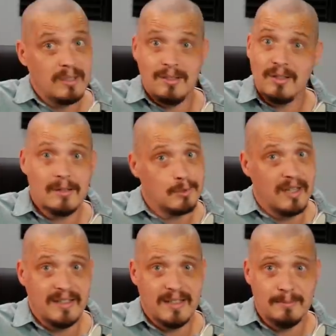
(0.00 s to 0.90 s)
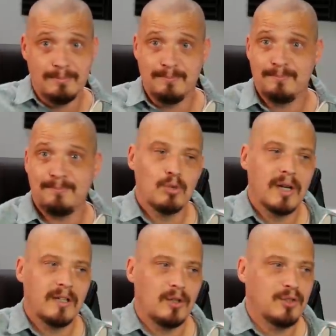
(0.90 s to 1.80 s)
really sucks right now.
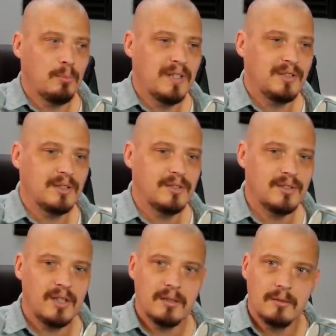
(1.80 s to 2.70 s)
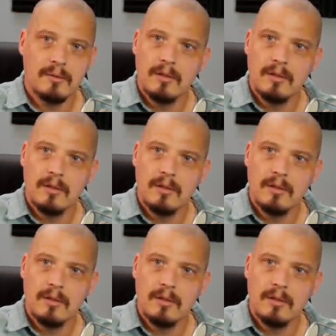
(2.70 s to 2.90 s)
Bryan also mentions that